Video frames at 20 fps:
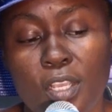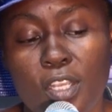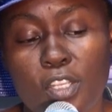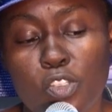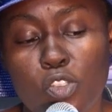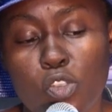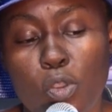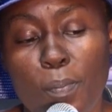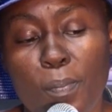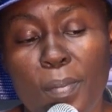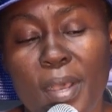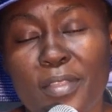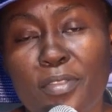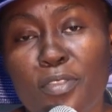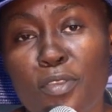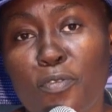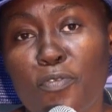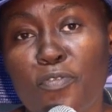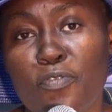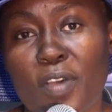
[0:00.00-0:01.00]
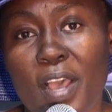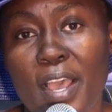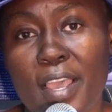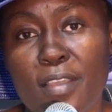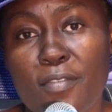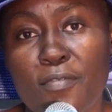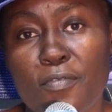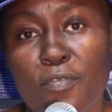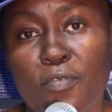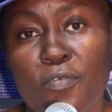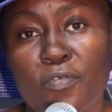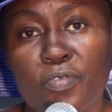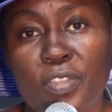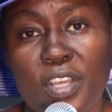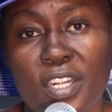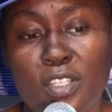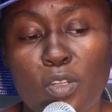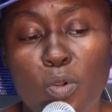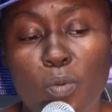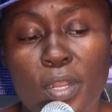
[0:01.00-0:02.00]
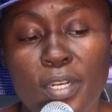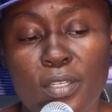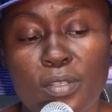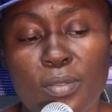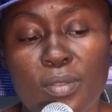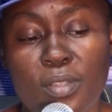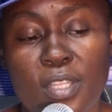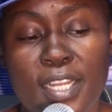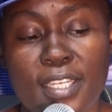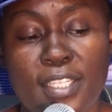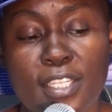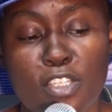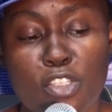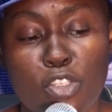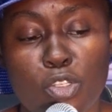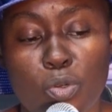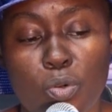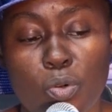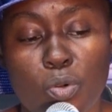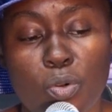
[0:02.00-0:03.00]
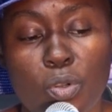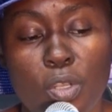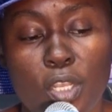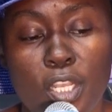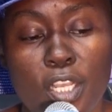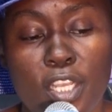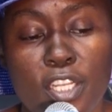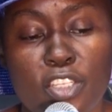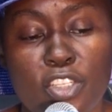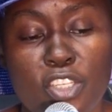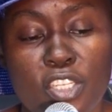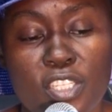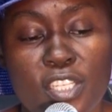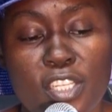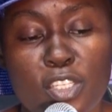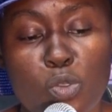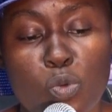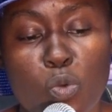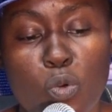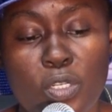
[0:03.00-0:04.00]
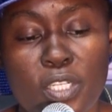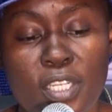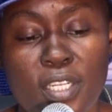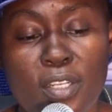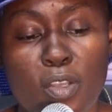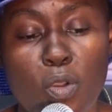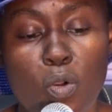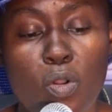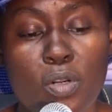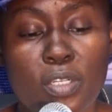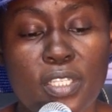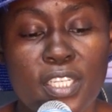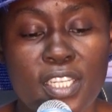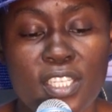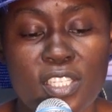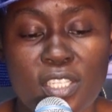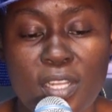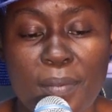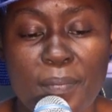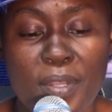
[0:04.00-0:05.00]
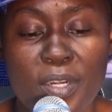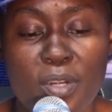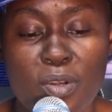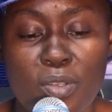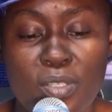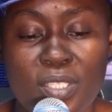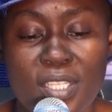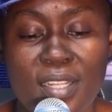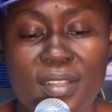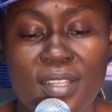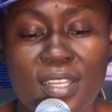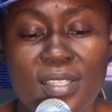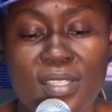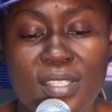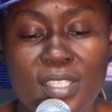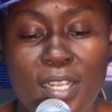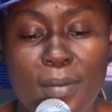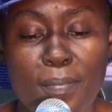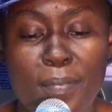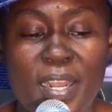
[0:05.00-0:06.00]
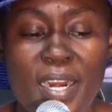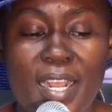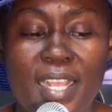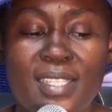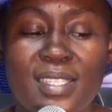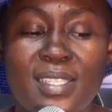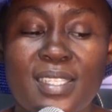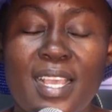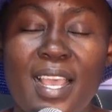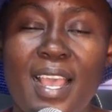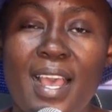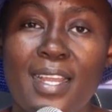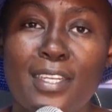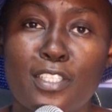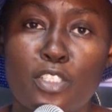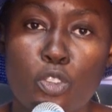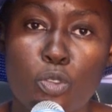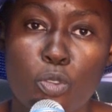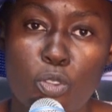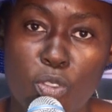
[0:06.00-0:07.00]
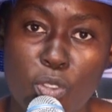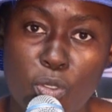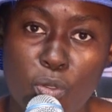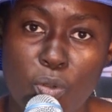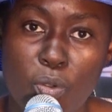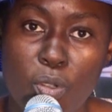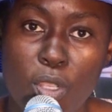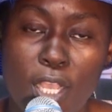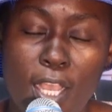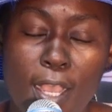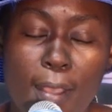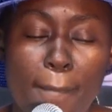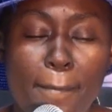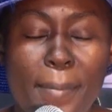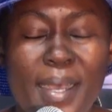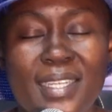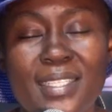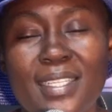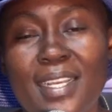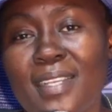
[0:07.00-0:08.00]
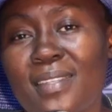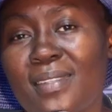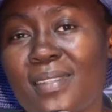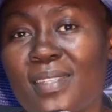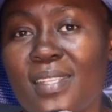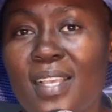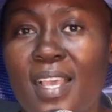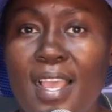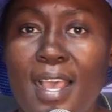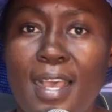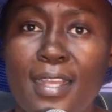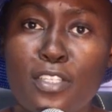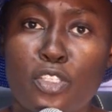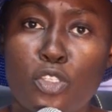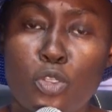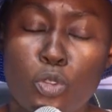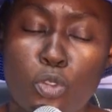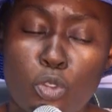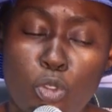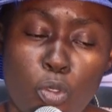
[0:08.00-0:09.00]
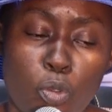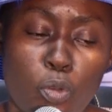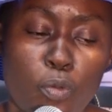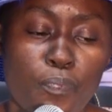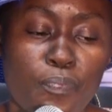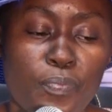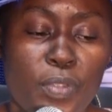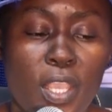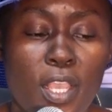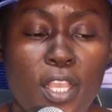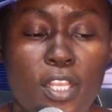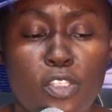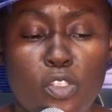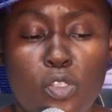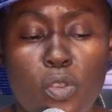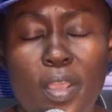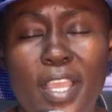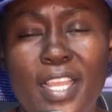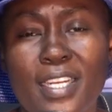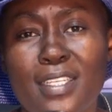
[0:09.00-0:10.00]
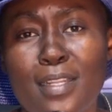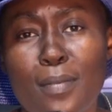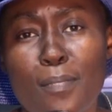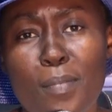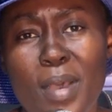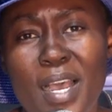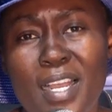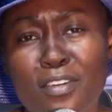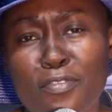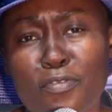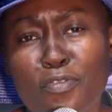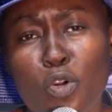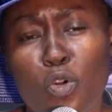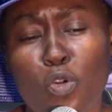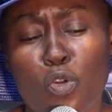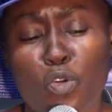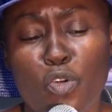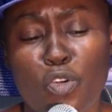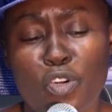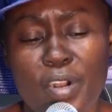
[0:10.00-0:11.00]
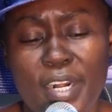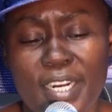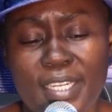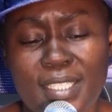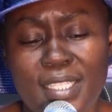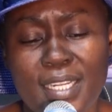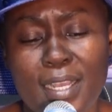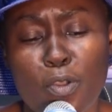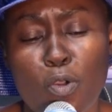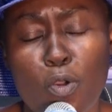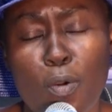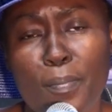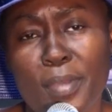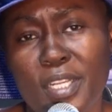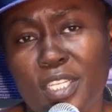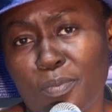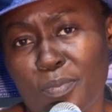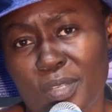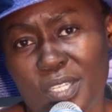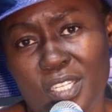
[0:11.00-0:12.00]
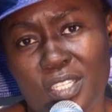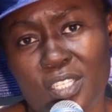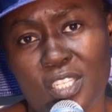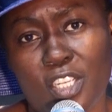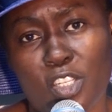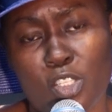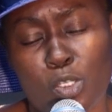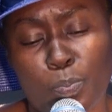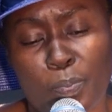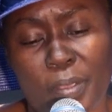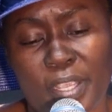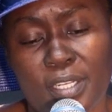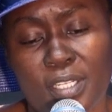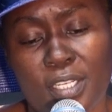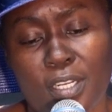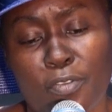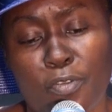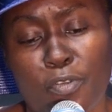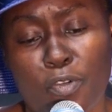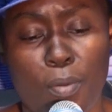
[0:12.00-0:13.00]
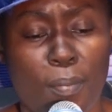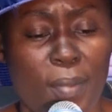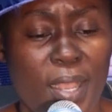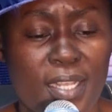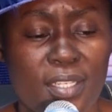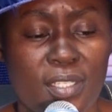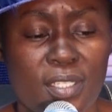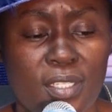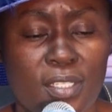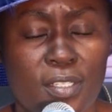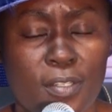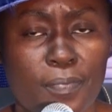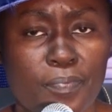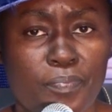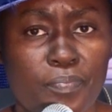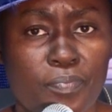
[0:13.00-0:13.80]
So Matthew 5, 31 to 32, Jesus quoted the Old Testament laws and then said, But I say unto you. So a demand for greater commitment is expected from us.